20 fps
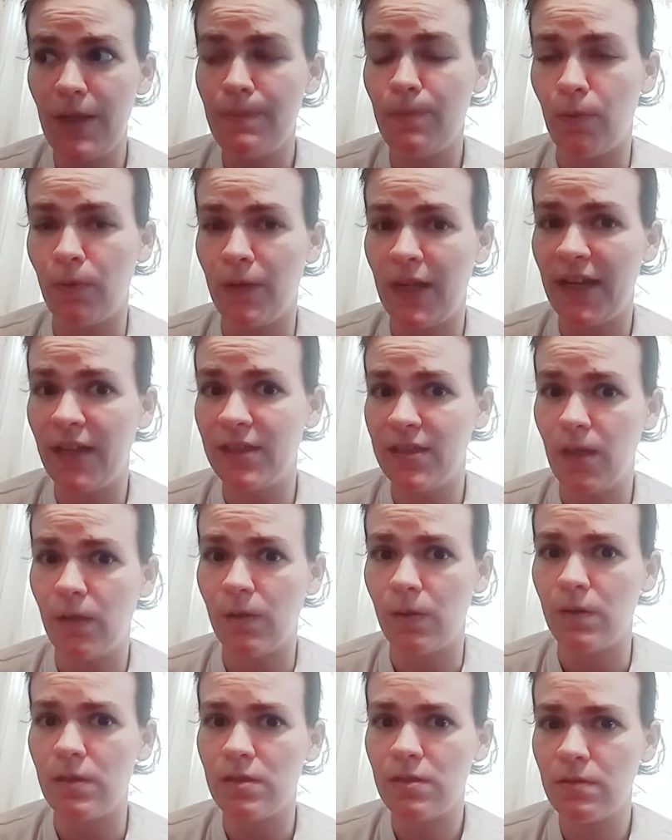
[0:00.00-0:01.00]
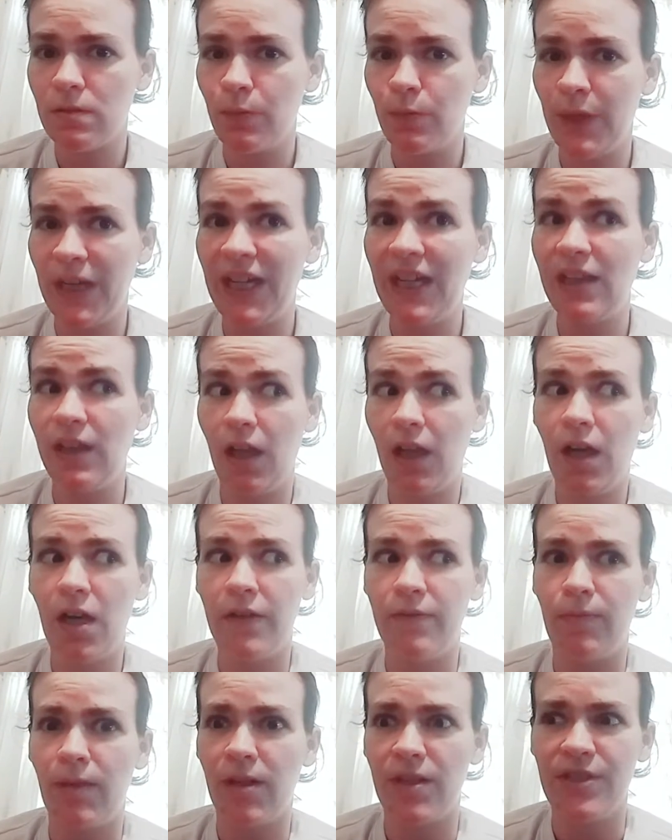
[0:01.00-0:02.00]
people, like adults. We
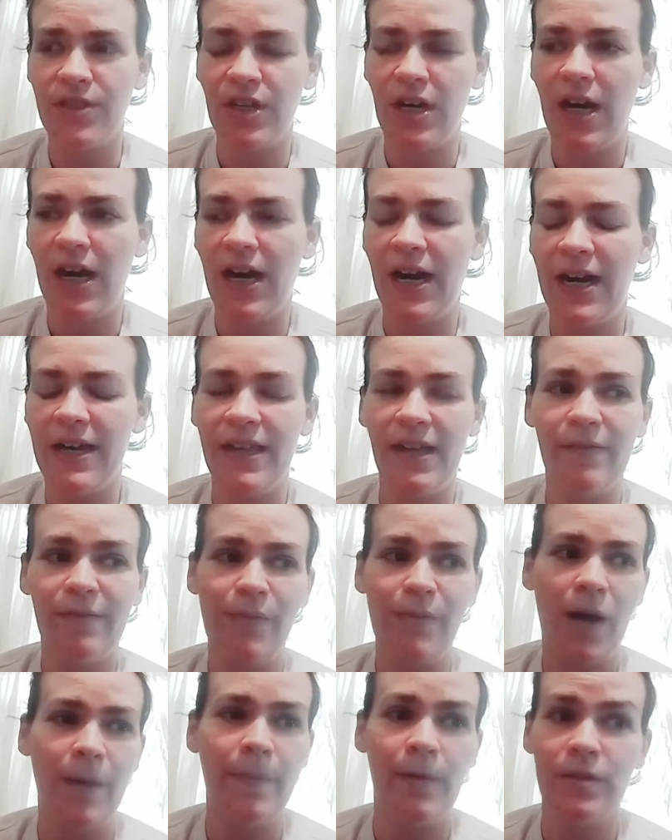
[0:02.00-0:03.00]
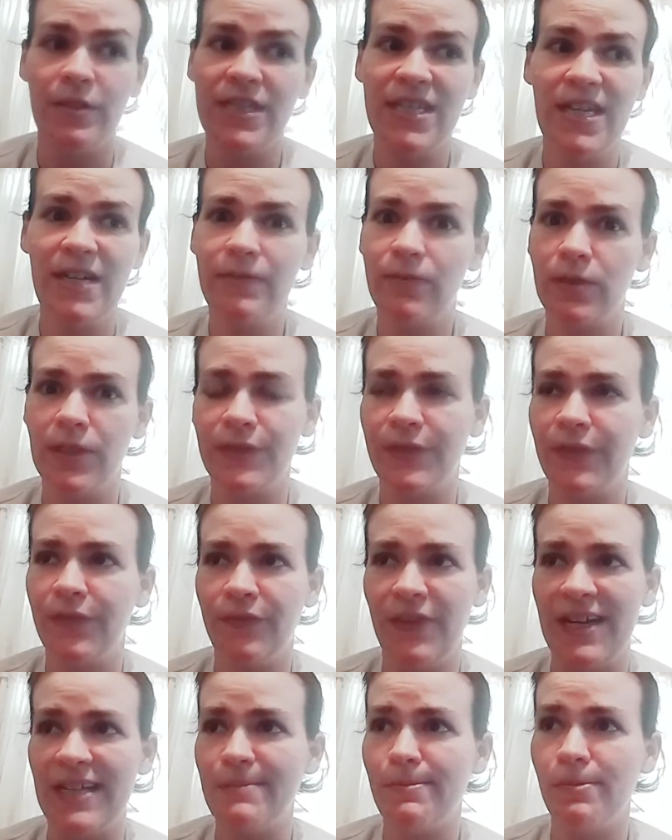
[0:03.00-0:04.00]
love Monster High. I'm on several
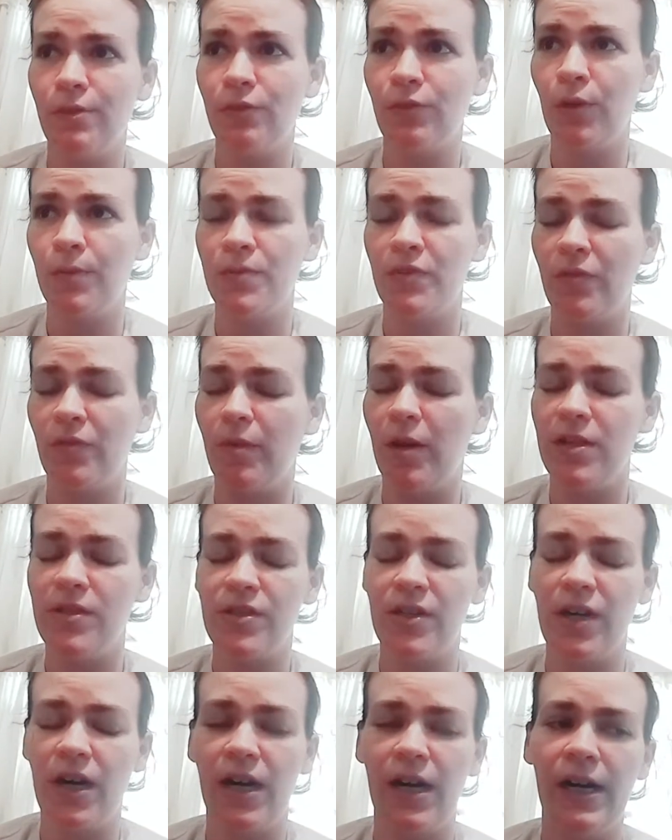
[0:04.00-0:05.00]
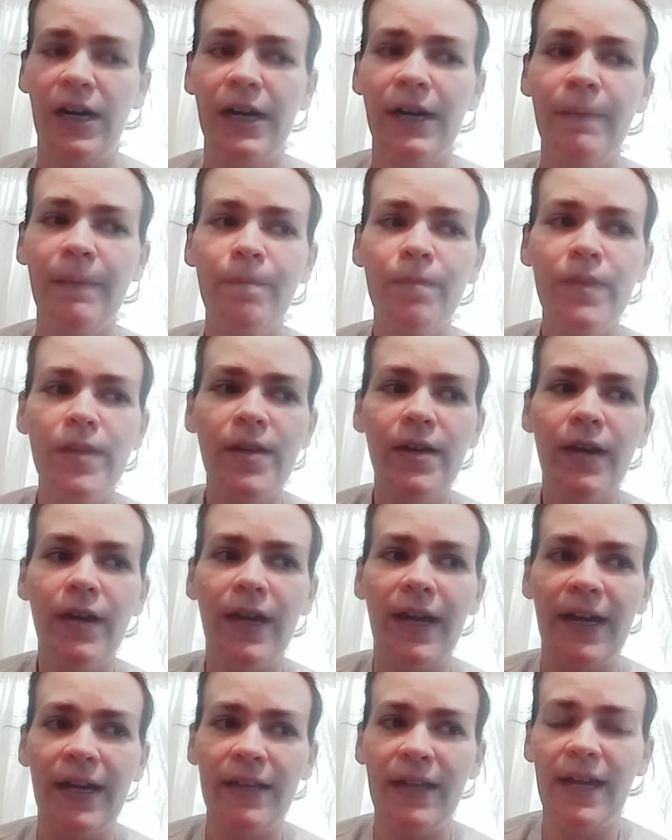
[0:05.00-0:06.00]
different Facebook groups for Monster High,
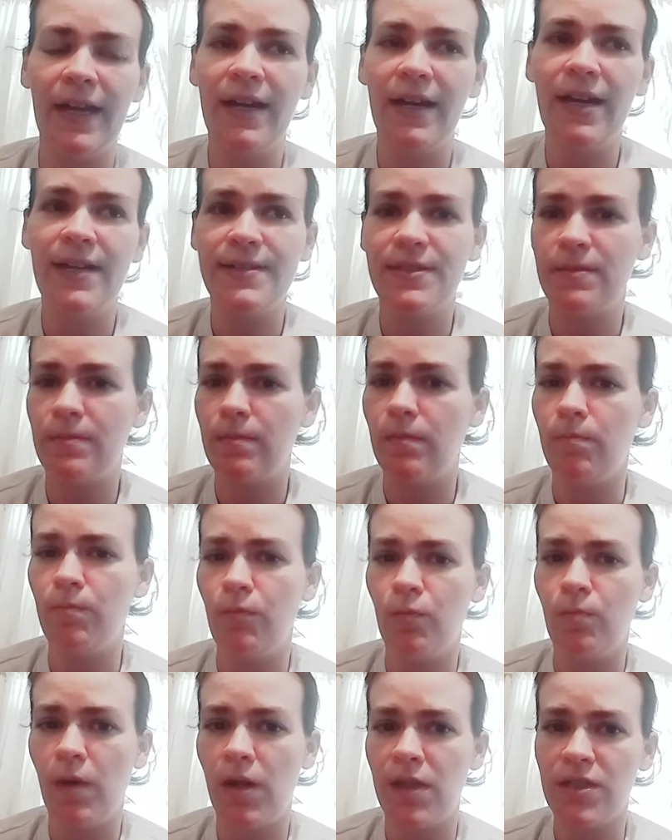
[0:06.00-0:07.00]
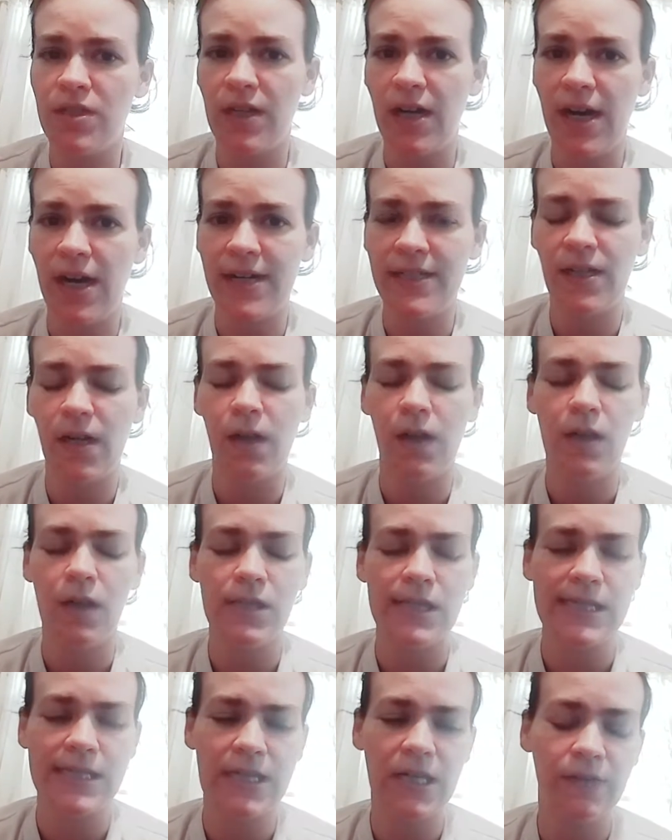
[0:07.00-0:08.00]
and like custom Monster High
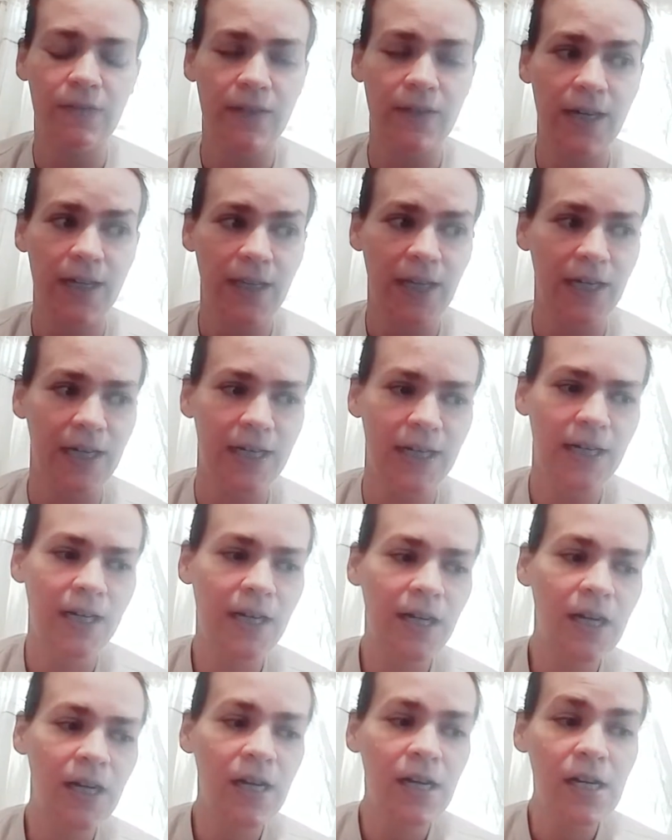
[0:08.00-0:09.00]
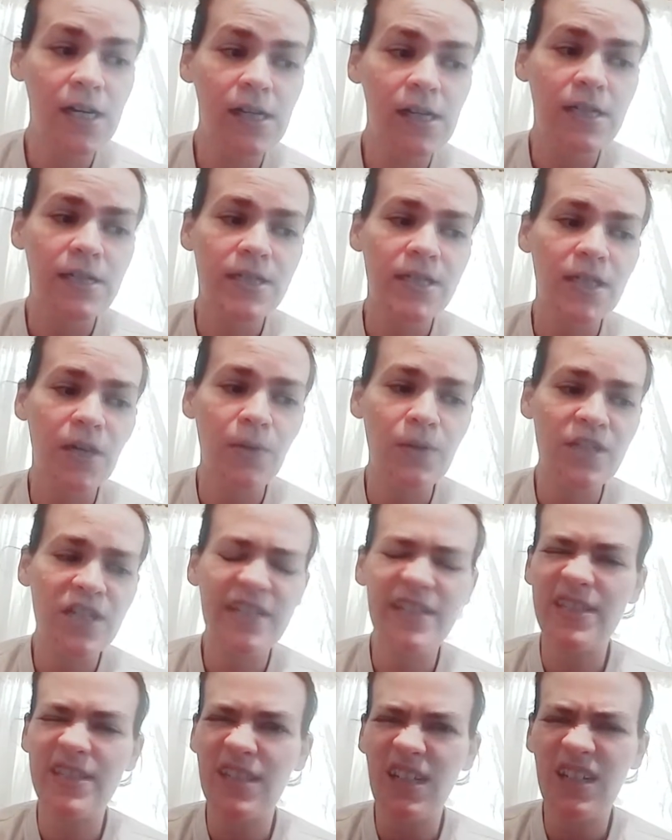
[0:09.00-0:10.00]
dolls and stuff like that. So
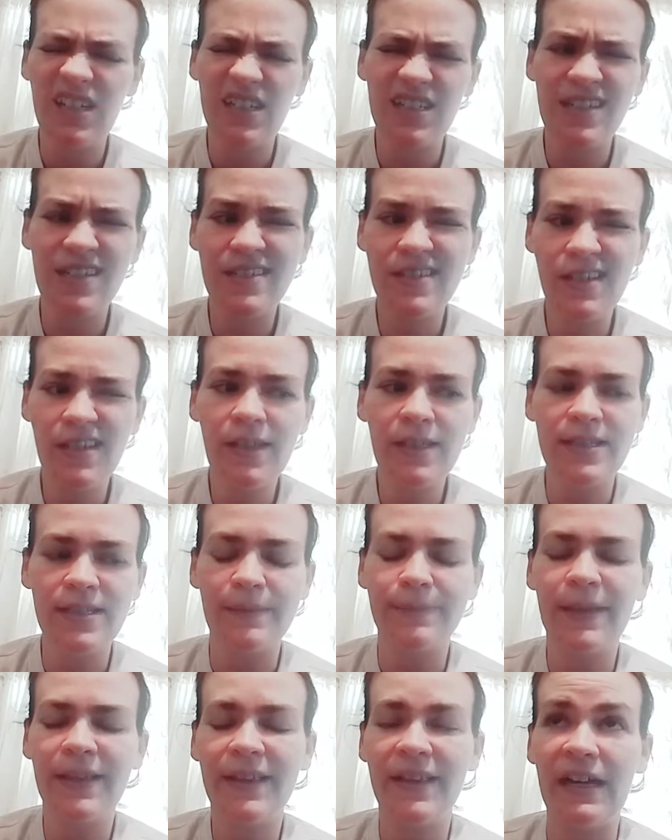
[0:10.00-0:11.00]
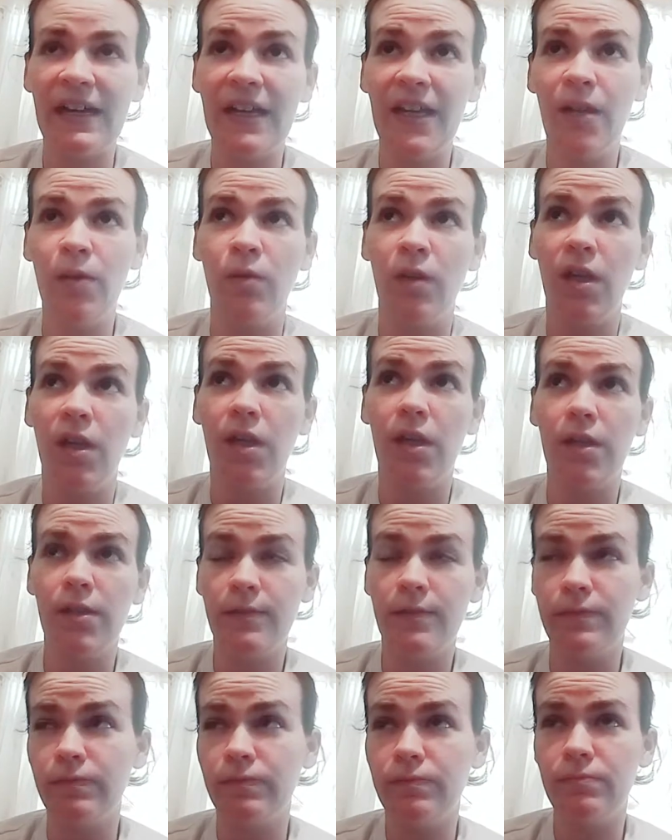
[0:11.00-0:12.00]
it just sucks to see something that you
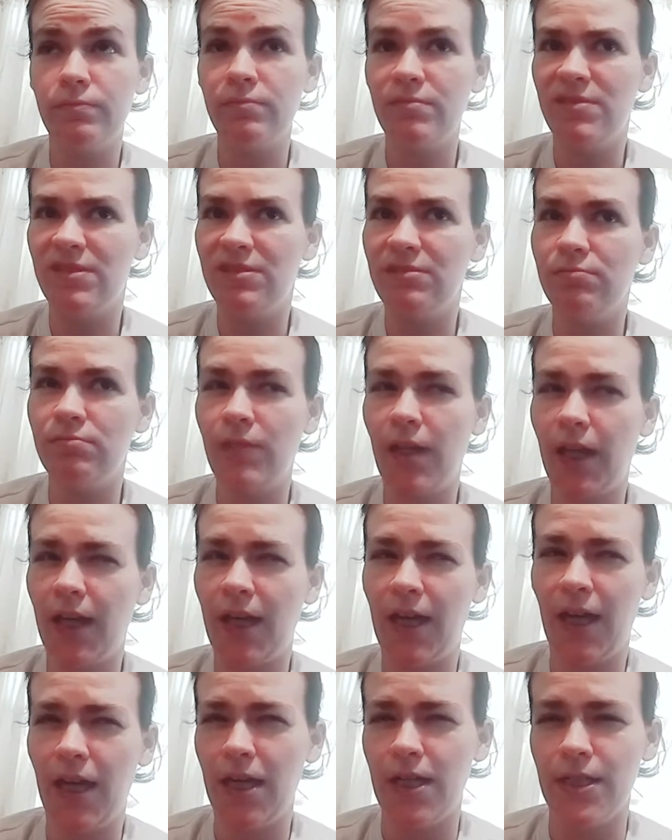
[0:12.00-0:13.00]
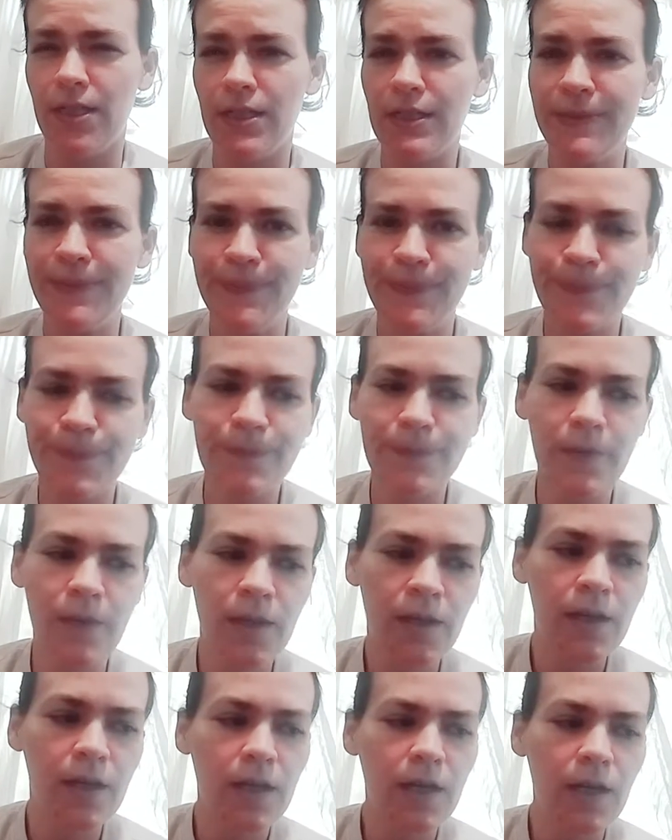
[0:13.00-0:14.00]
love like end.
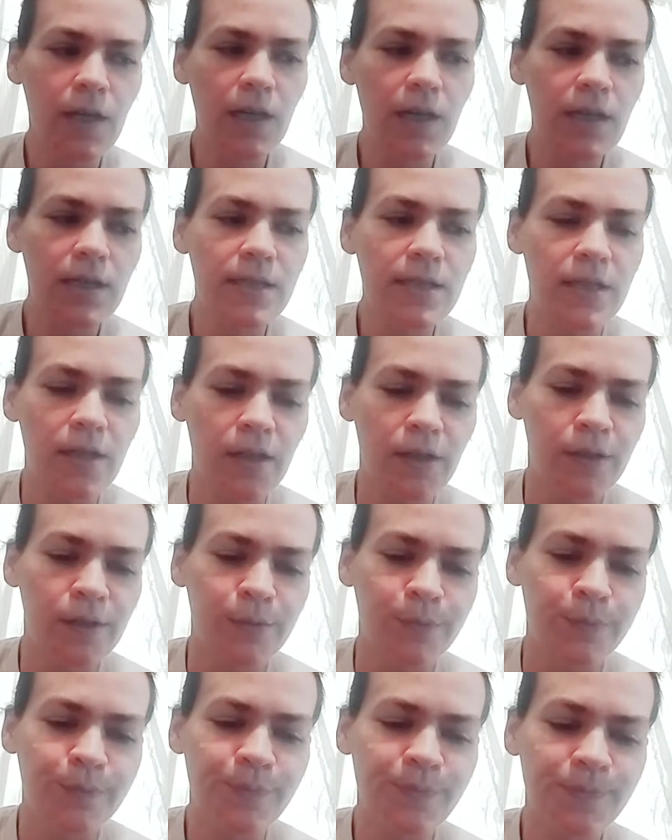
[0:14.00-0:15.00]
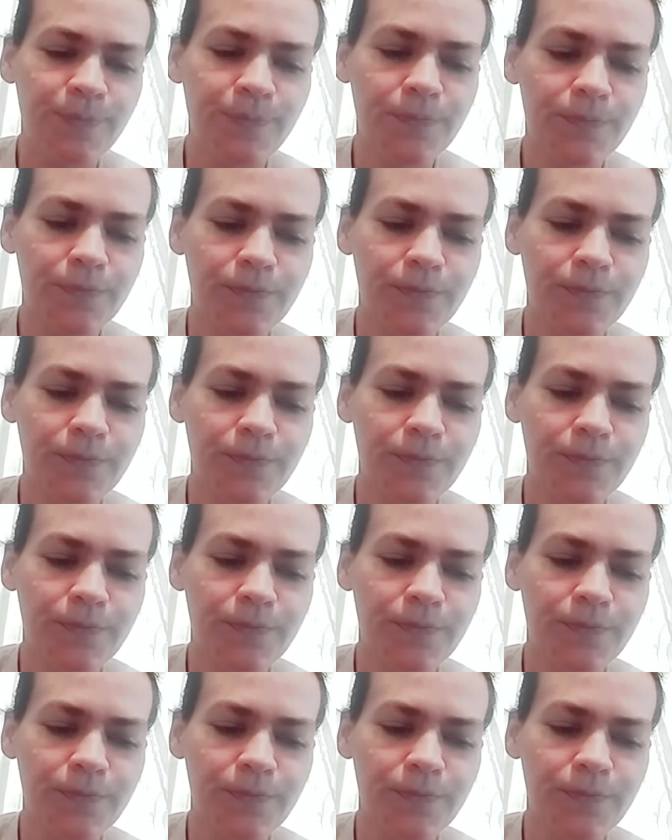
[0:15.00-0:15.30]
So